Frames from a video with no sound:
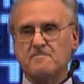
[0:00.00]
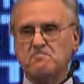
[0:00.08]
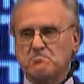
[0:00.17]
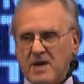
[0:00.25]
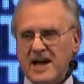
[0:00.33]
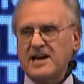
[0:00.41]

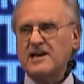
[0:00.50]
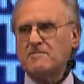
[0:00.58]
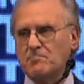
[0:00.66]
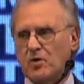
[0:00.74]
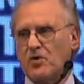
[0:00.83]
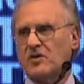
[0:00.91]
Many
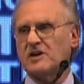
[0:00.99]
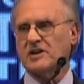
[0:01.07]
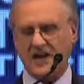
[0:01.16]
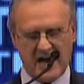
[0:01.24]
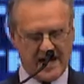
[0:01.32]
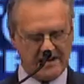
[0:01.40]
more
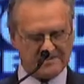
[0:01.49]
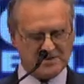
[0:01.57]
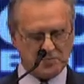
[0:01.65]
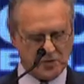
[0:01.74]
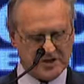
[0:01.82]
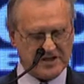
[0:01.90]

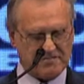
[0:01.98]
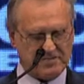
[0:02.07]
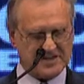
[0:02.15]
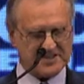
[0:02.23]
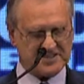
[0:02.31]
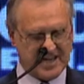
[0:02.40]
lives would have
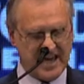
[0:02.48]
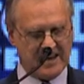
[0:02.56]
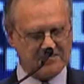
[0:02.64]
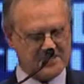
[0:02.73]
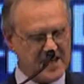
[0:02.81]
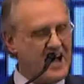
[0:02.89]
been
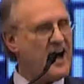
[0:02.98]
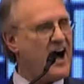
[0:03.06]
saved.